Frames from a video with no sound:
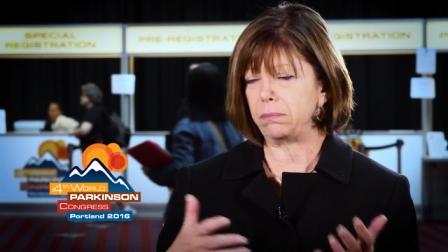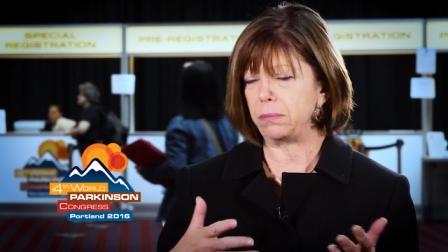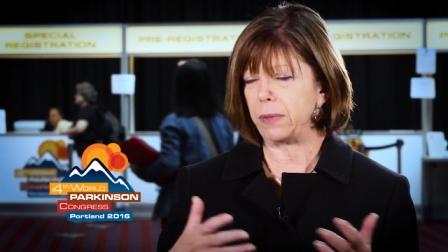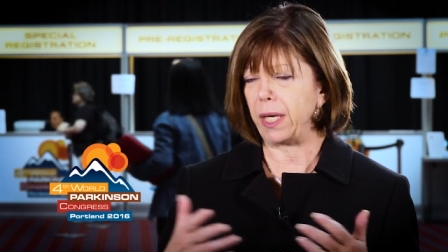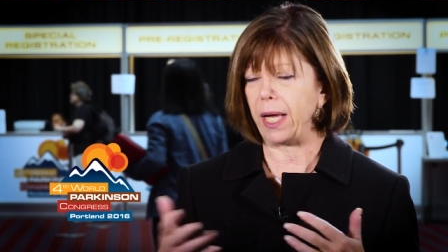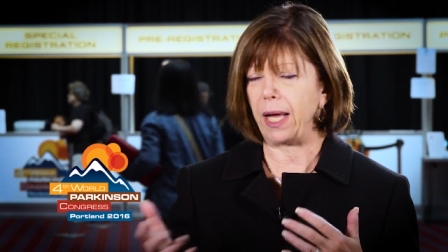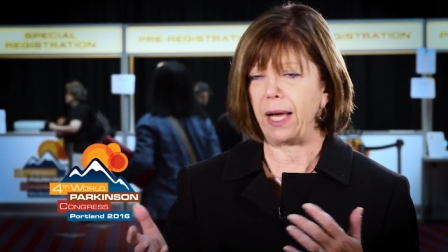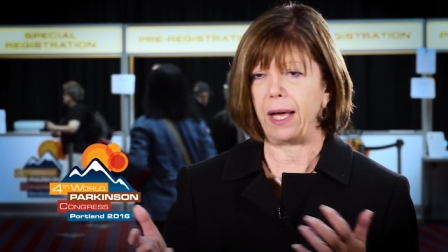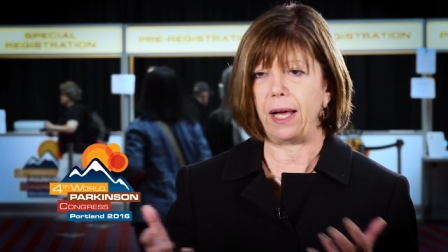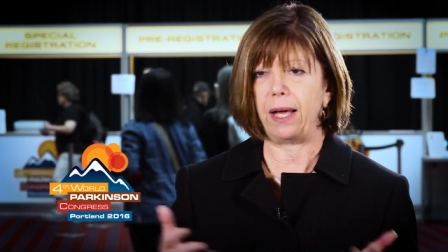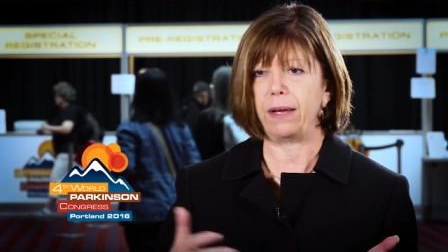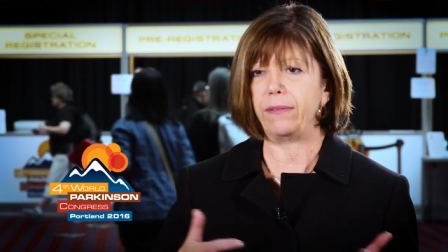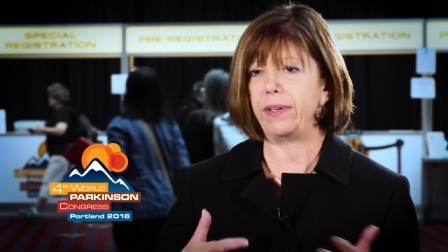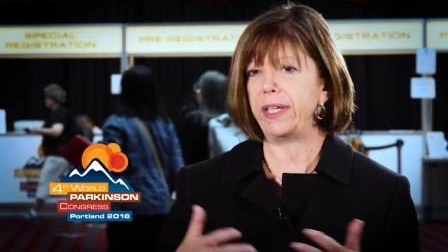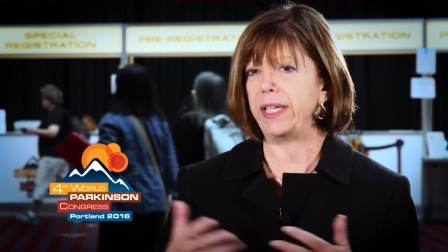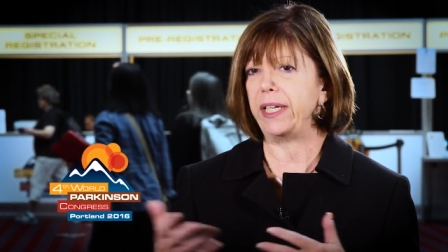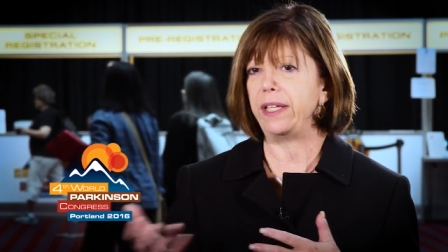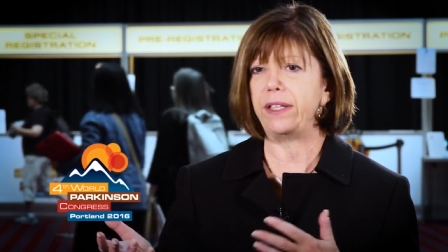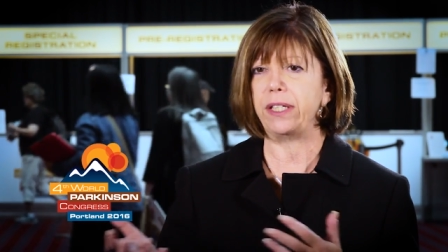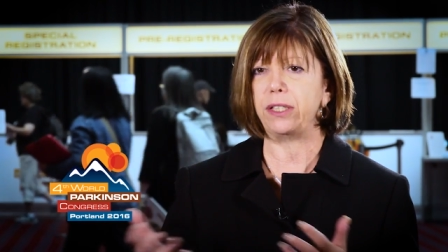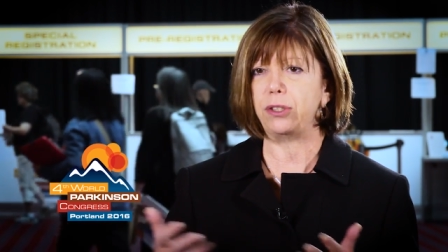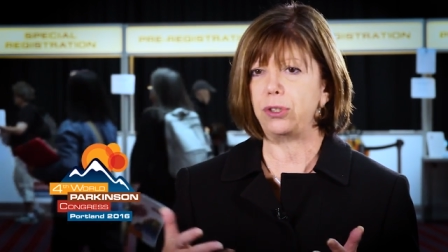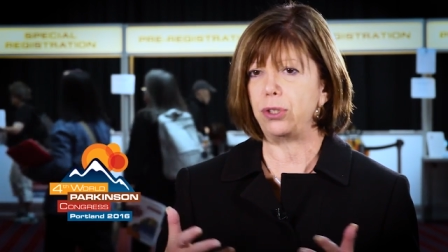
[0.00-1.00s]
have
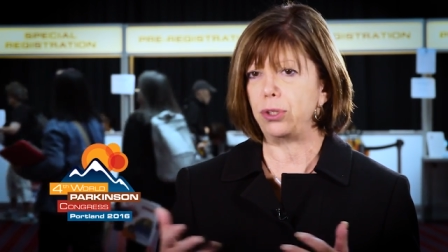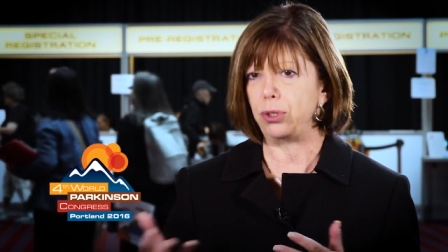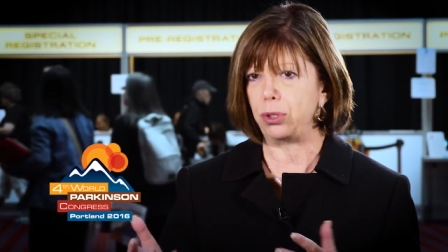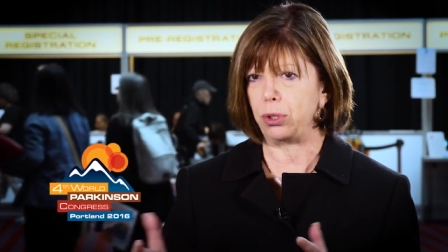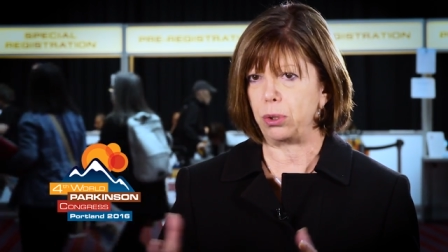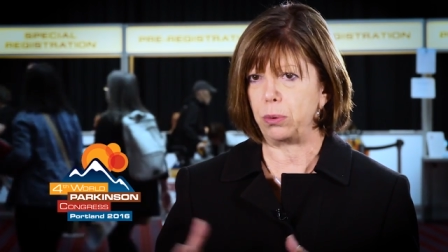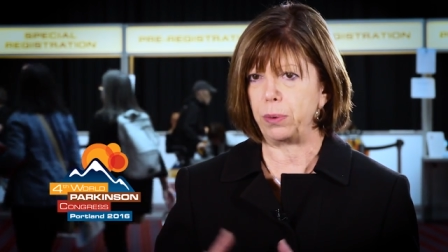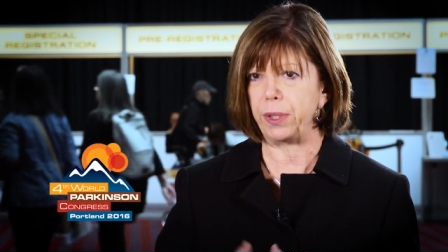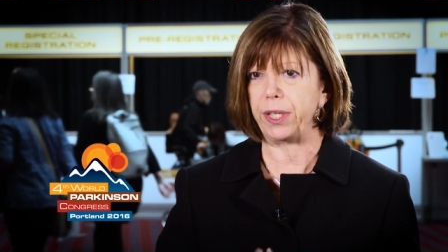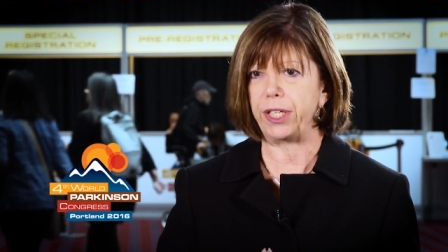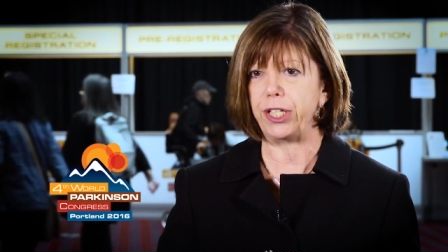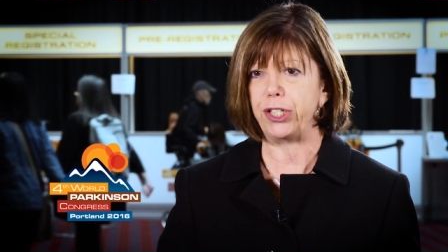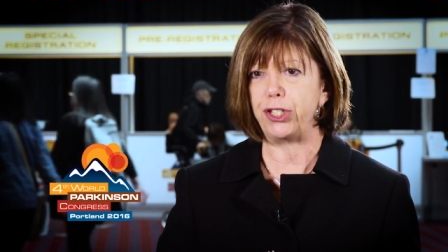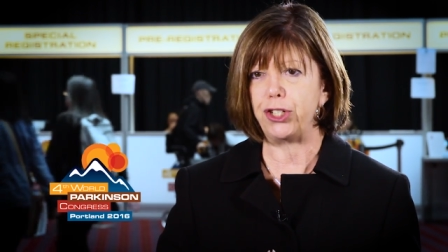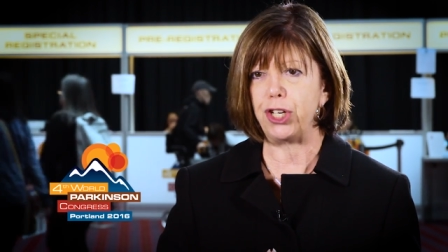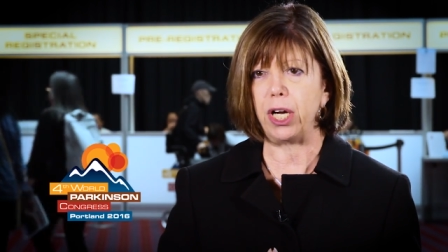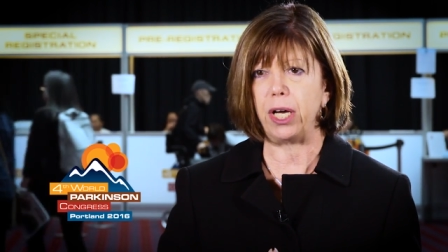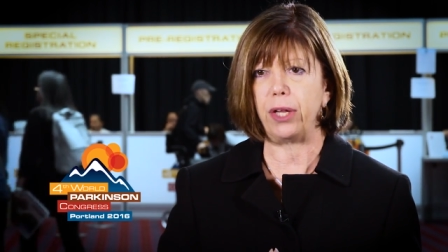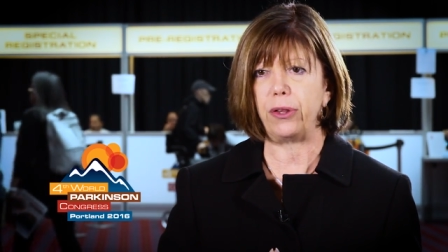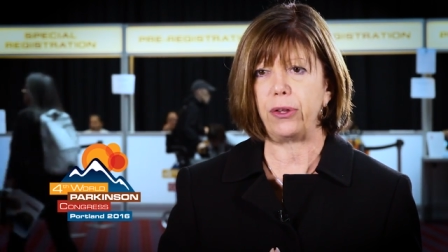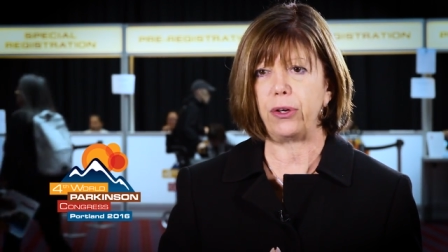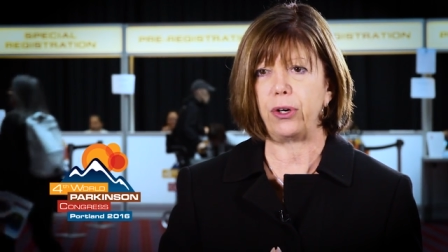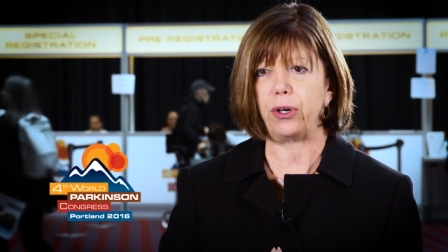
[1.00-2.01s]
anything to do with each
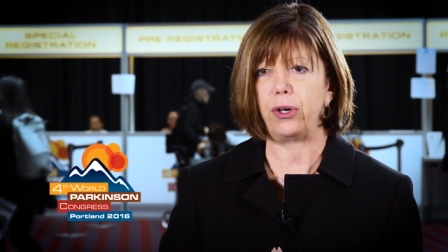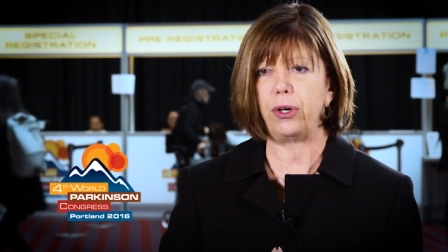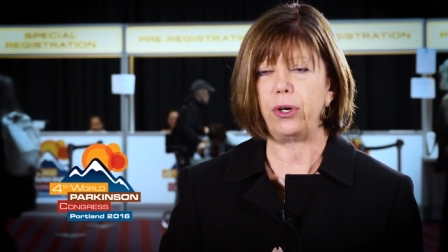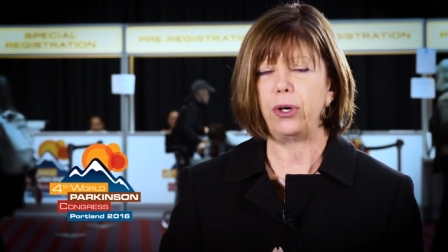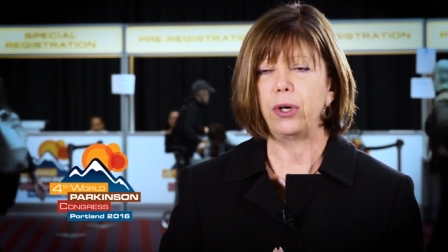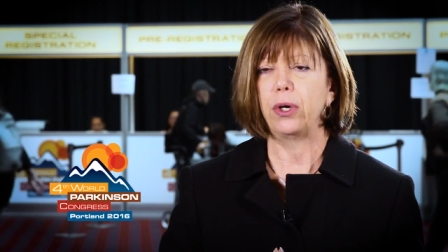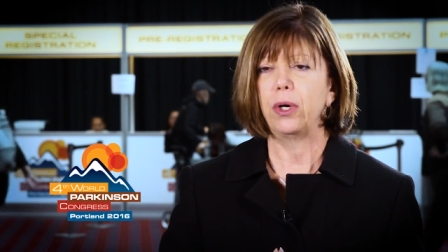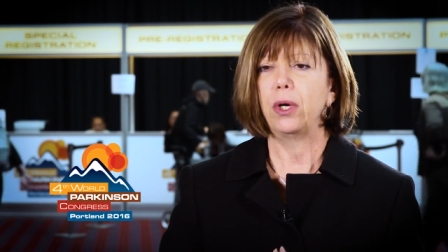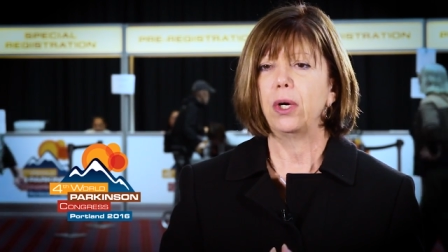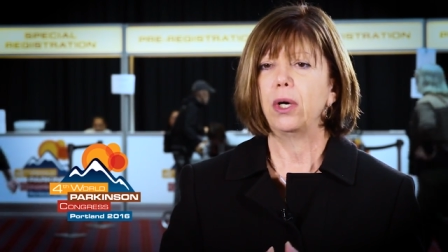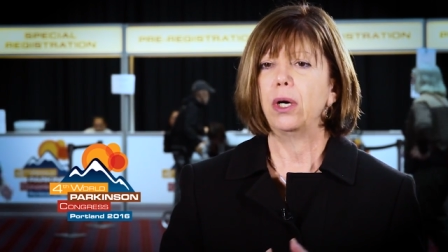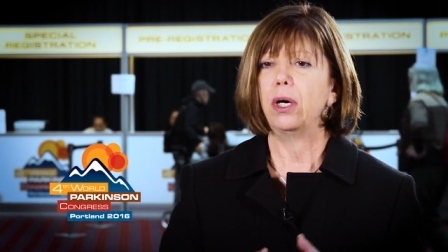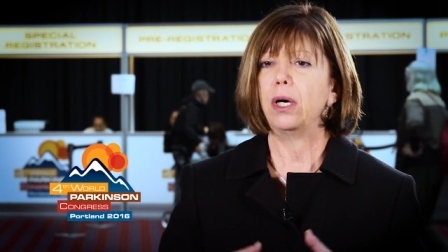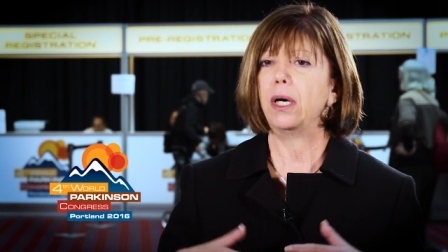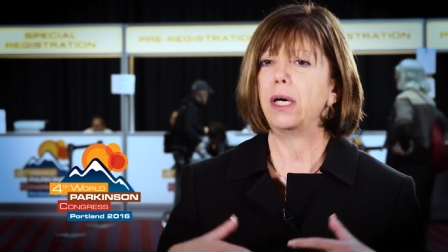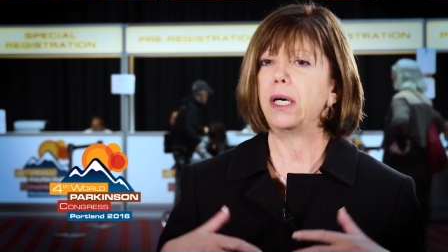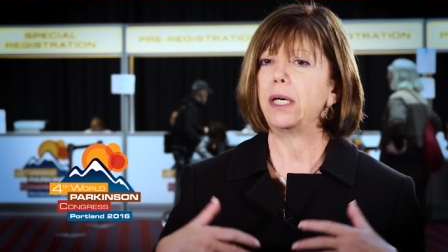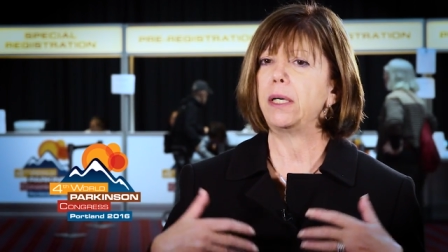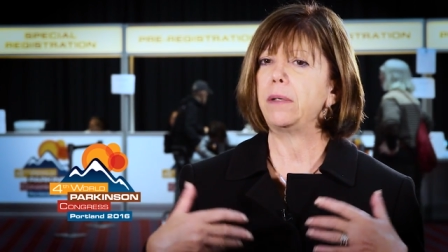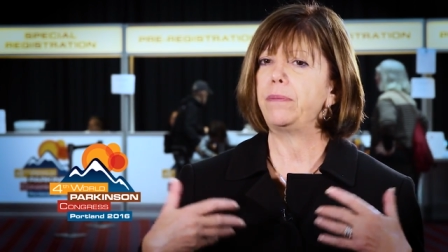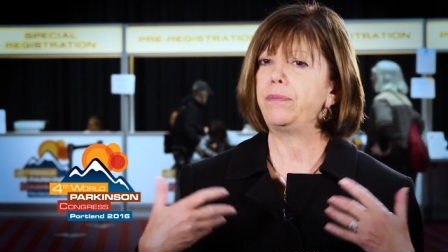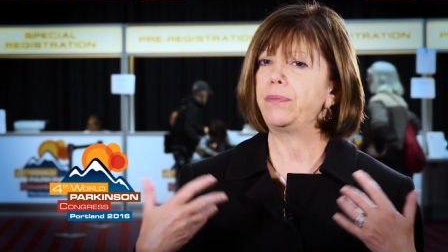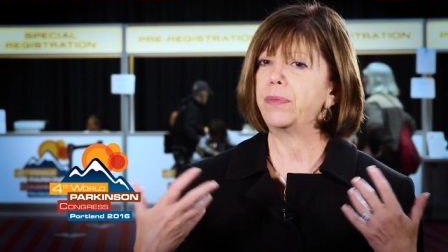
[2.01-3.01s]
other,
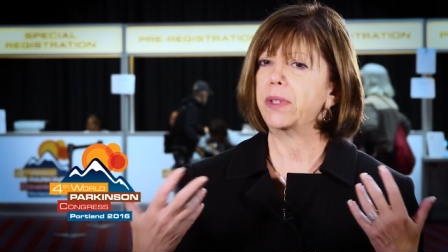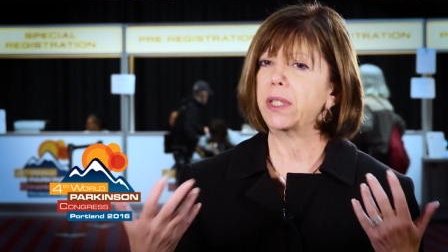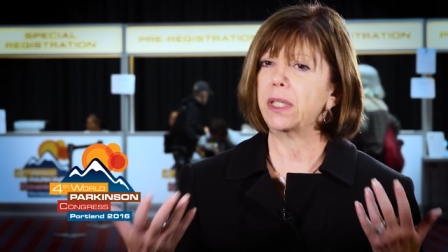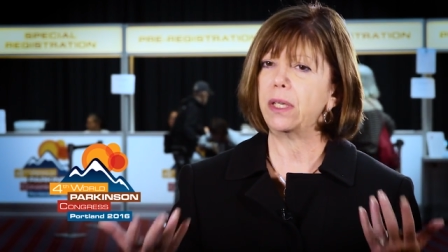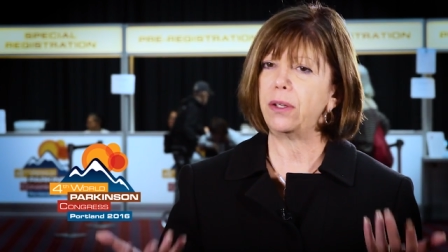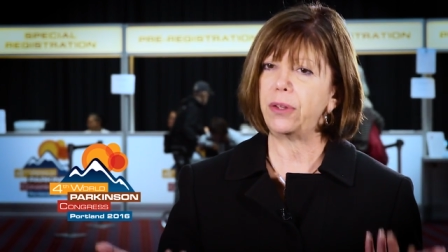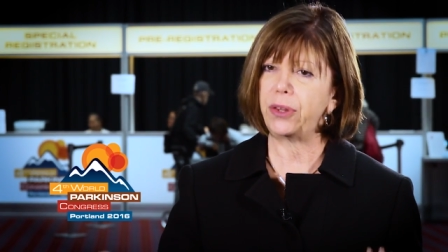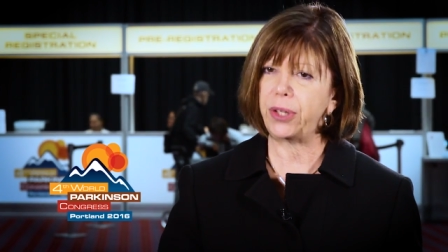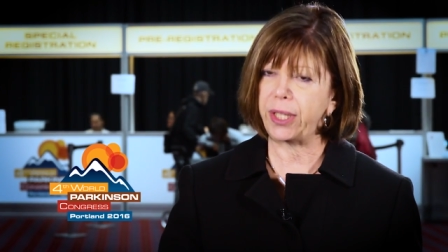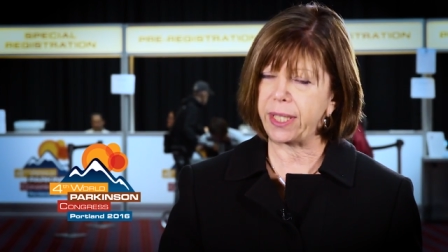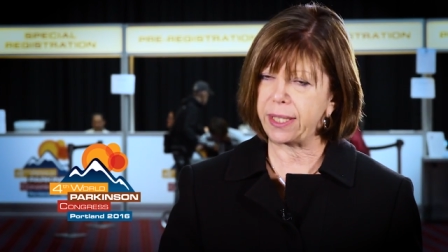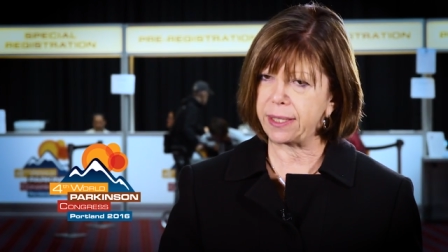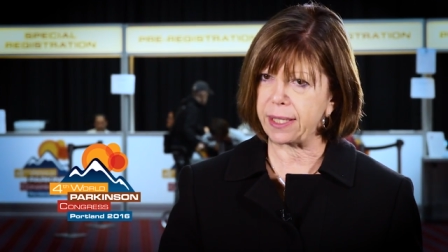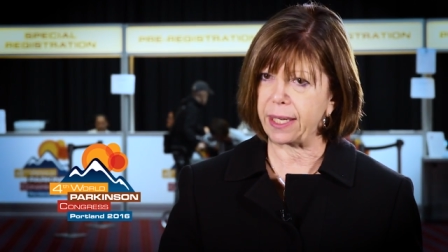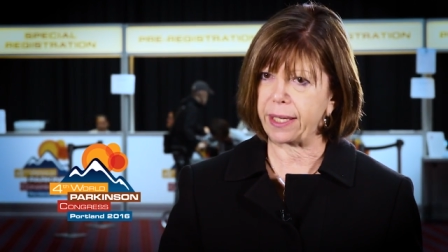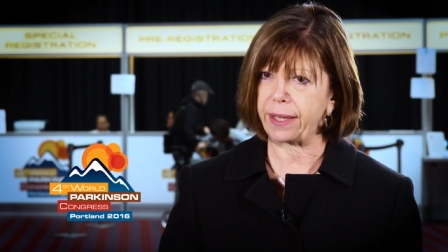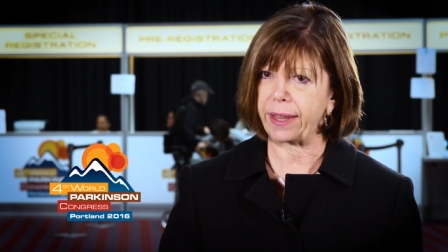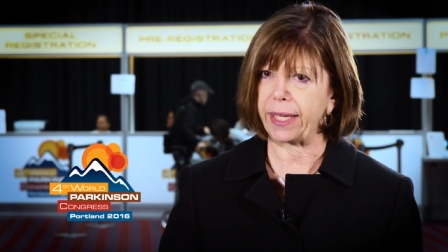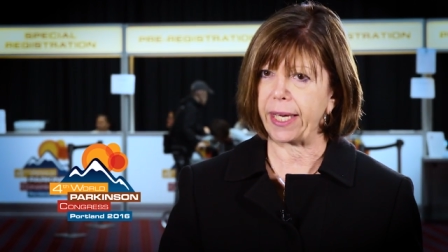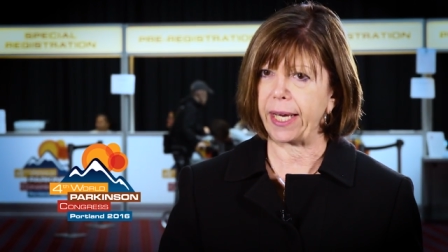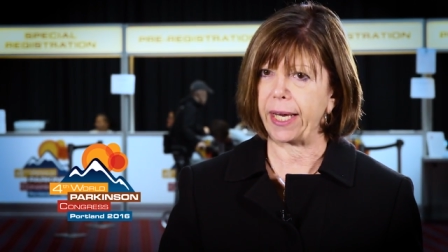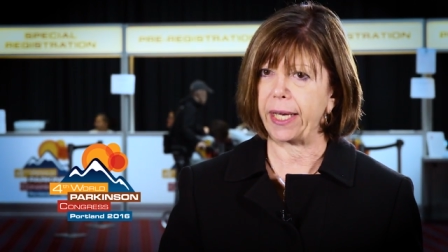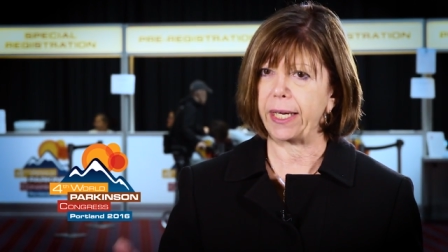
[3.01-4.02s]
um, things
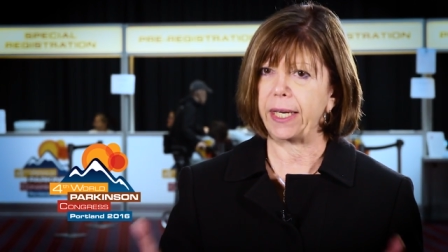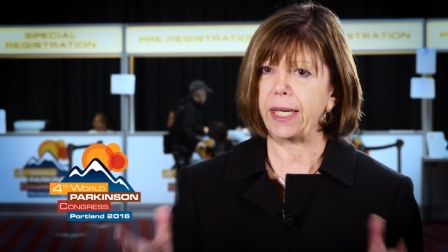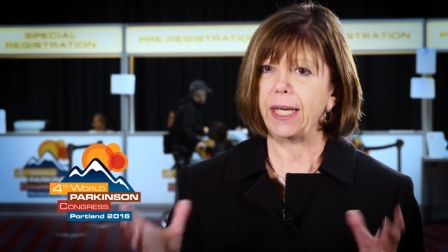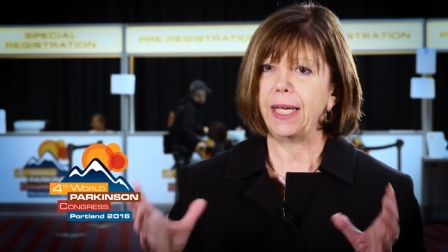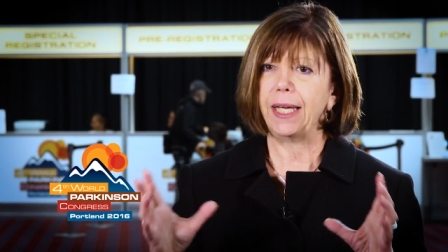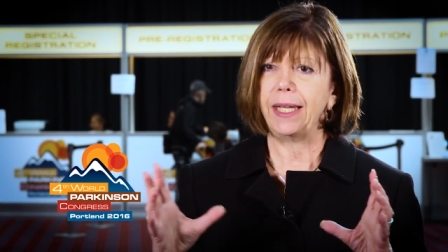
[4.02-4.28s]
like that.